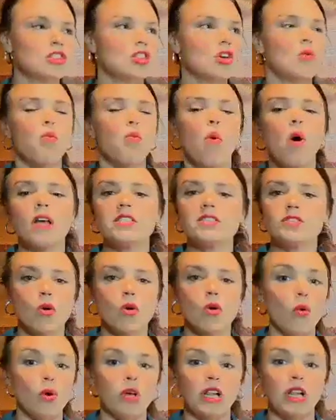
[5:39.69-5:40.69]
There was
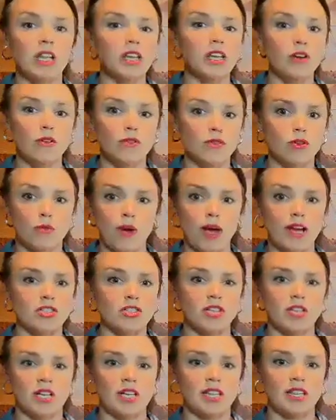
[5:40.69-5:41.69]
no clear
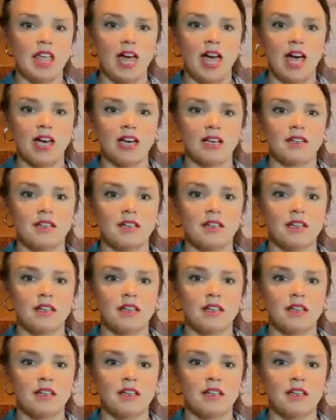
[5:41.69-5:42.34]
direction in that.